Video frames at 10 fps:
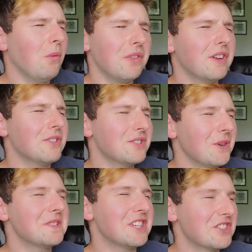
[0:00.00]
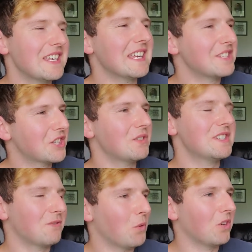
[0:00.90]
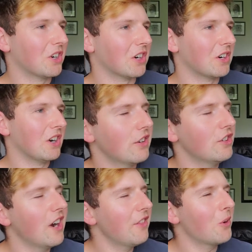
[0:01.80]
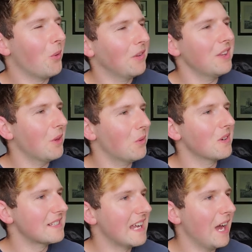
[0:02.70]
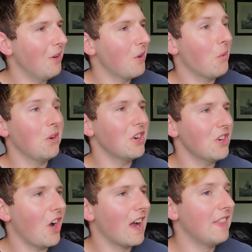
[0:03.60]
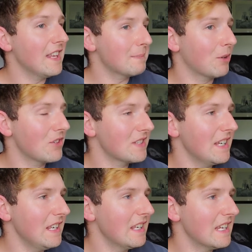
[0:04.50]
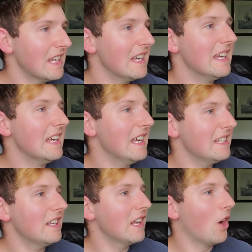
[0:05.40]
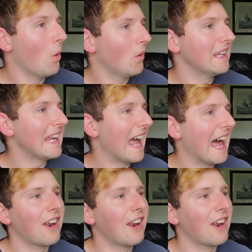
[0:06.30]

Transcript: there is no such thing as degrees of roll cur. You're either holding the horse down or you're not, and this person isn't holding at